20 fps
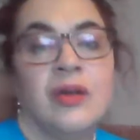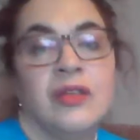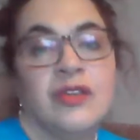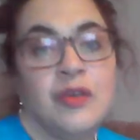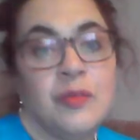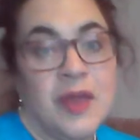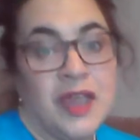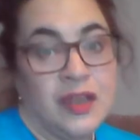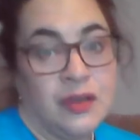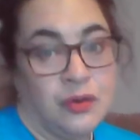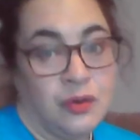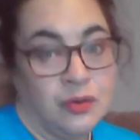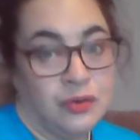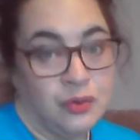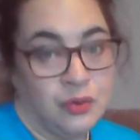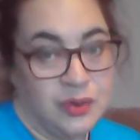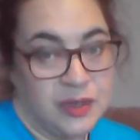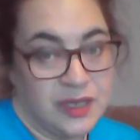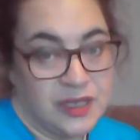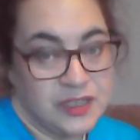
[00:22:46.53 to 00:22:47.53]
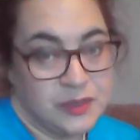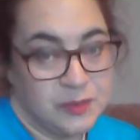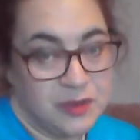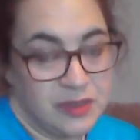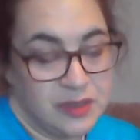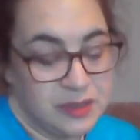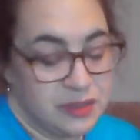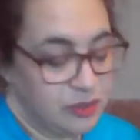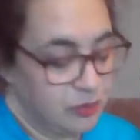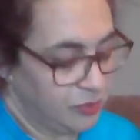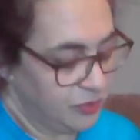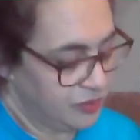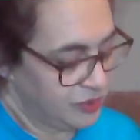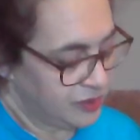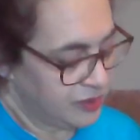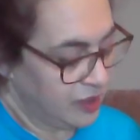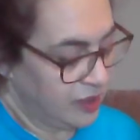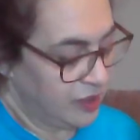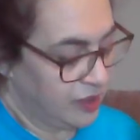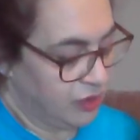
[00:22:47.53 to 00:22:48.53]
You might not know this one, so we'll
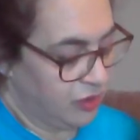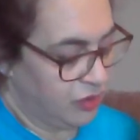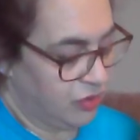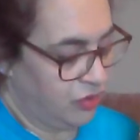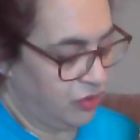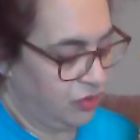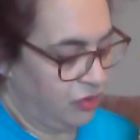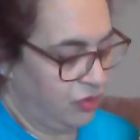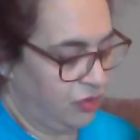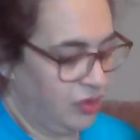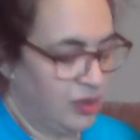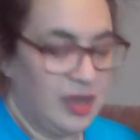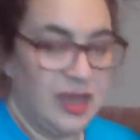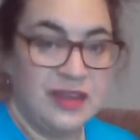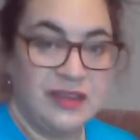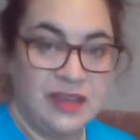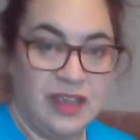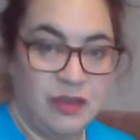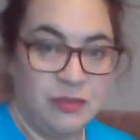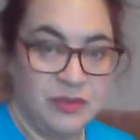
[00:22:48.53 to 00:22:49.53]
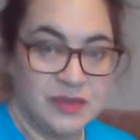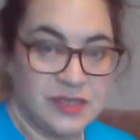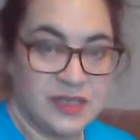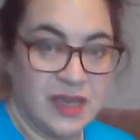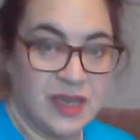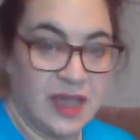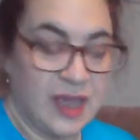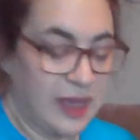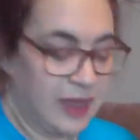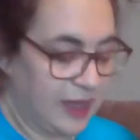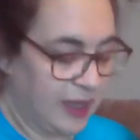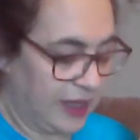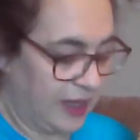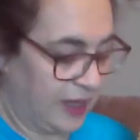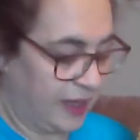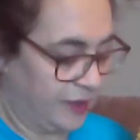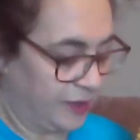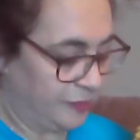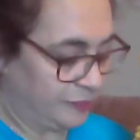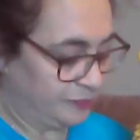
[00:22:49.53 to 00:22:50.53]
sing it through and then we'll sing it
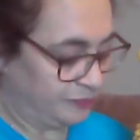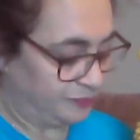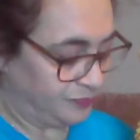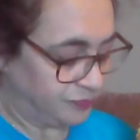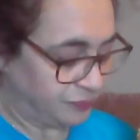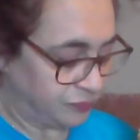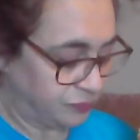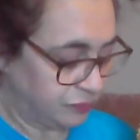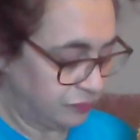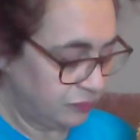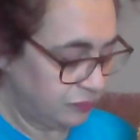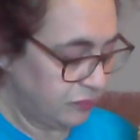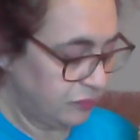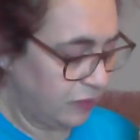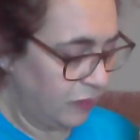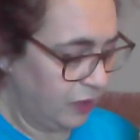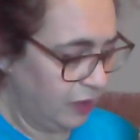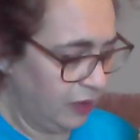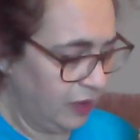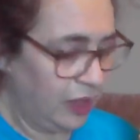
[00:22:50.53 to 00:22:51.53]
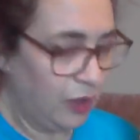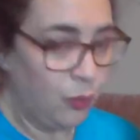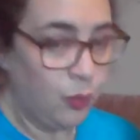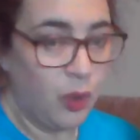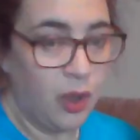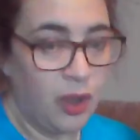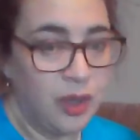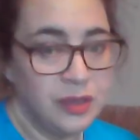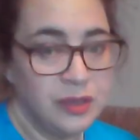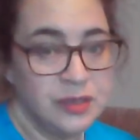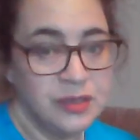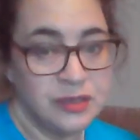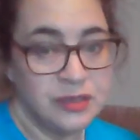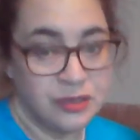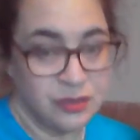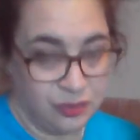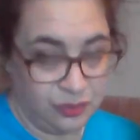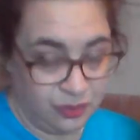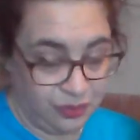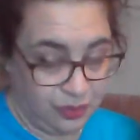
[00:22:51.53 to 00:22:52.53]
again. Okay, 1,
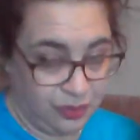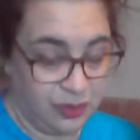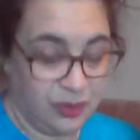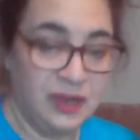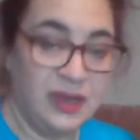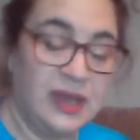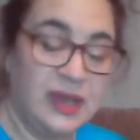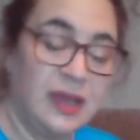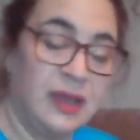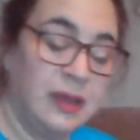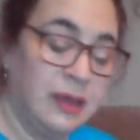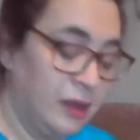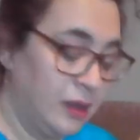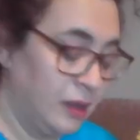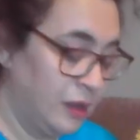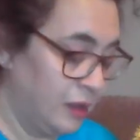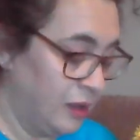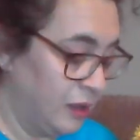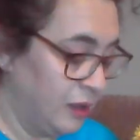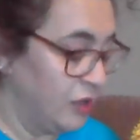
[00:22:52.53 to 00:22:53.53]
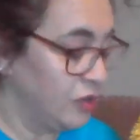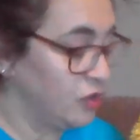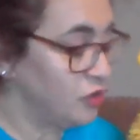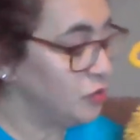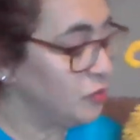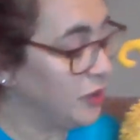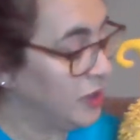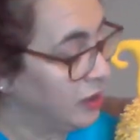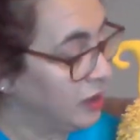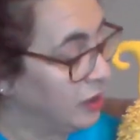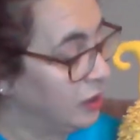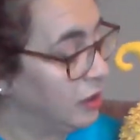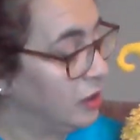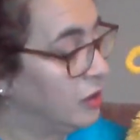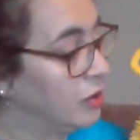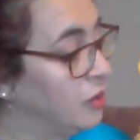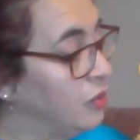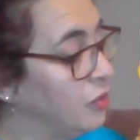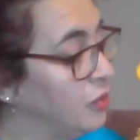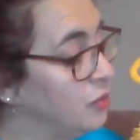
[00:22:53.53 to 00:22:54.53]
2, 3.
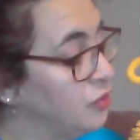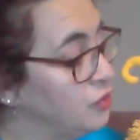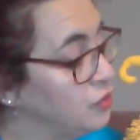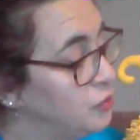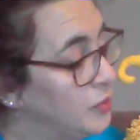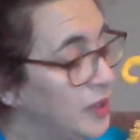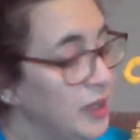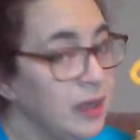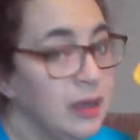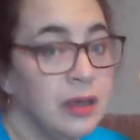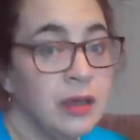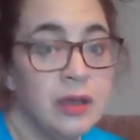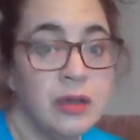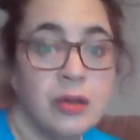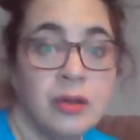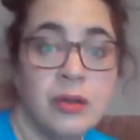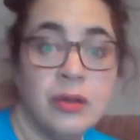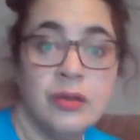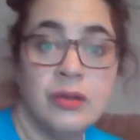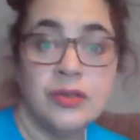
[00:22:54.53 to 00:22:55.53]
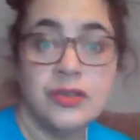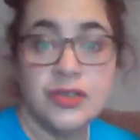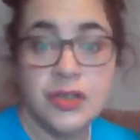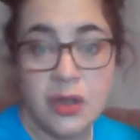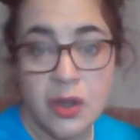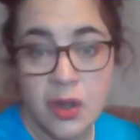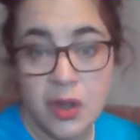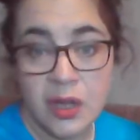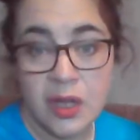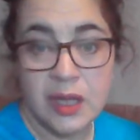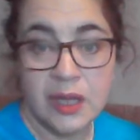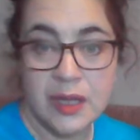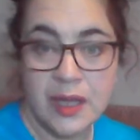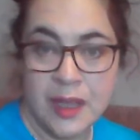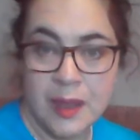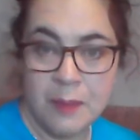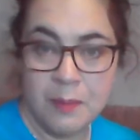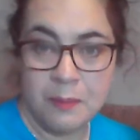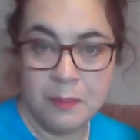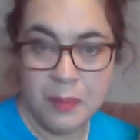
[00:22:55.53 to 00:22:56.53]
Twinkle, twinkle,
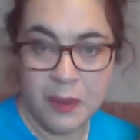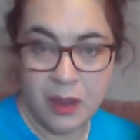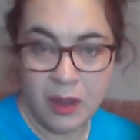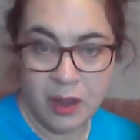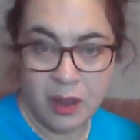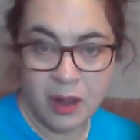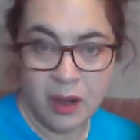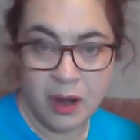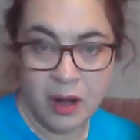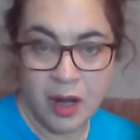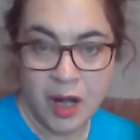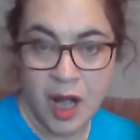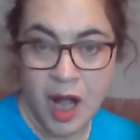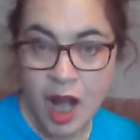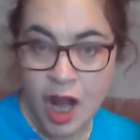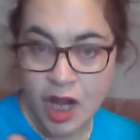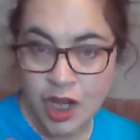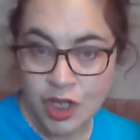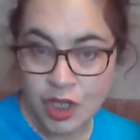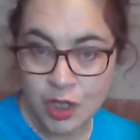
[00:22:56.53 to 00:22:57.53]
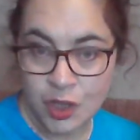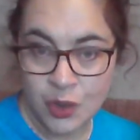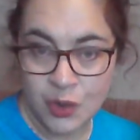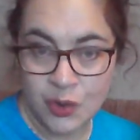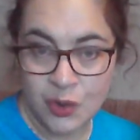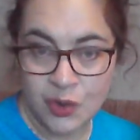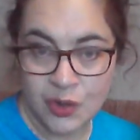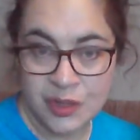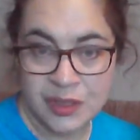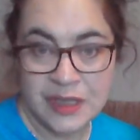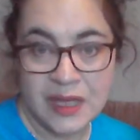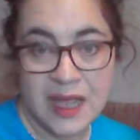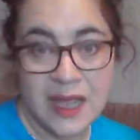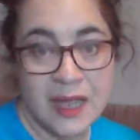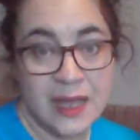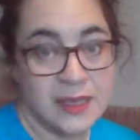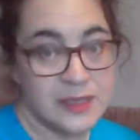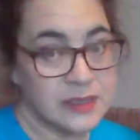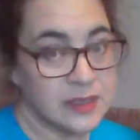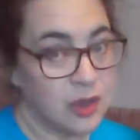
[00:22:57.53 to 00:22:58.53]
chocolate bar. Your
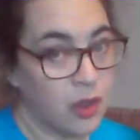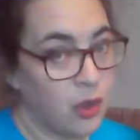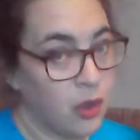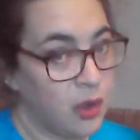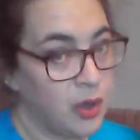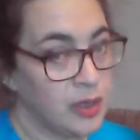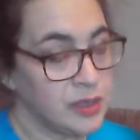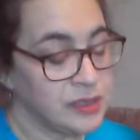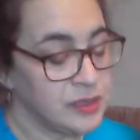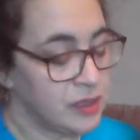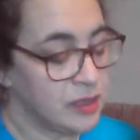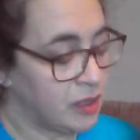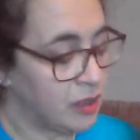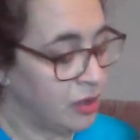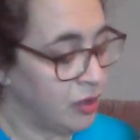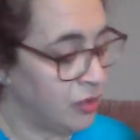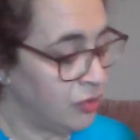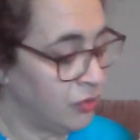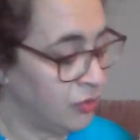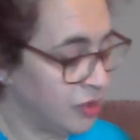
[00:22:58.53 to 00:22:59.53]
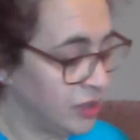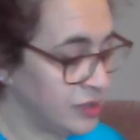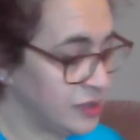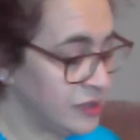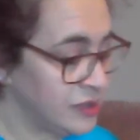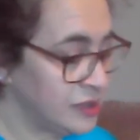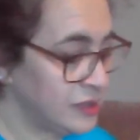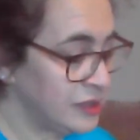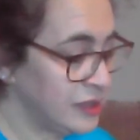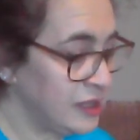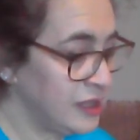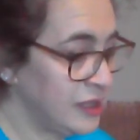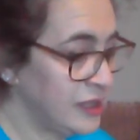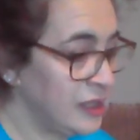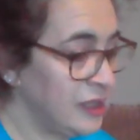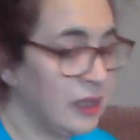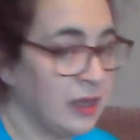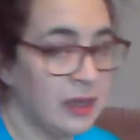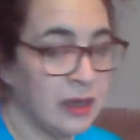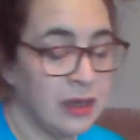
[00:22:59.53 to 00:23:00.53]
dad's got a
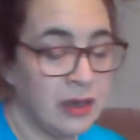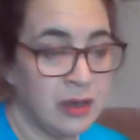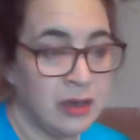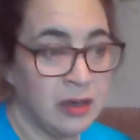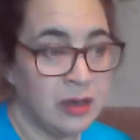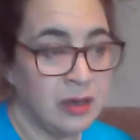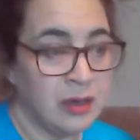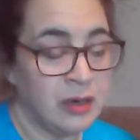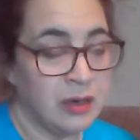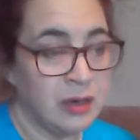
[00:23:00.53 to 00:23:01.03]
rusty car.